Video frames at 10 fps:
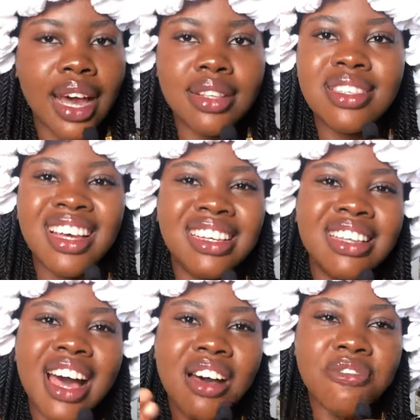And it can
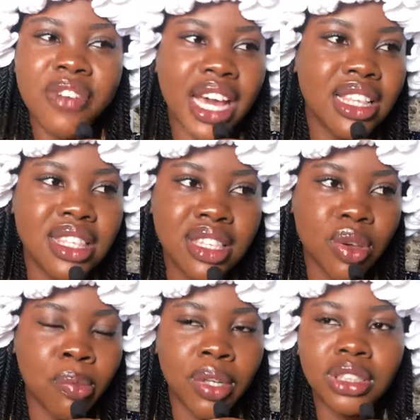either affect
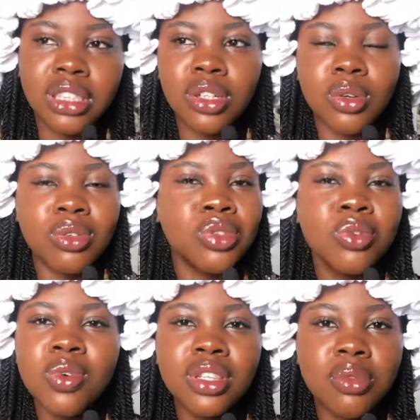your body or you
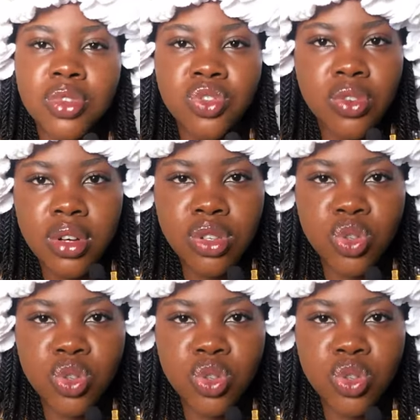know one thing with drugs.